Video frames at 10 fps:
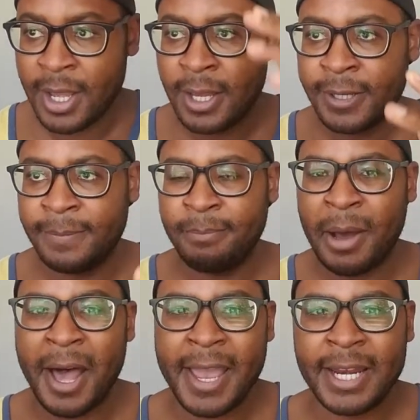
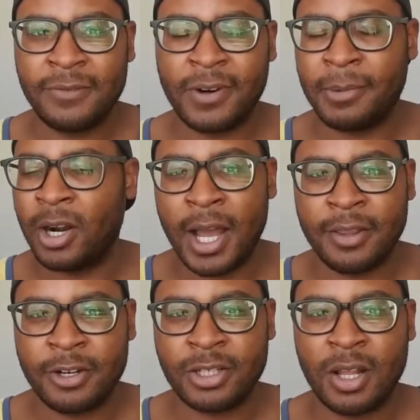combined from her
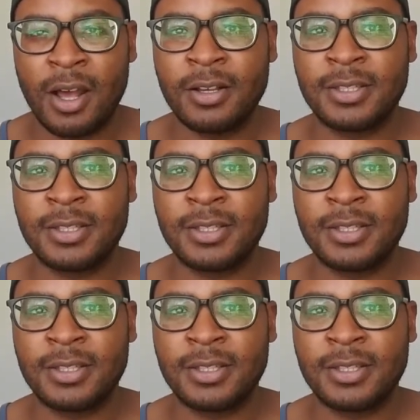other songs.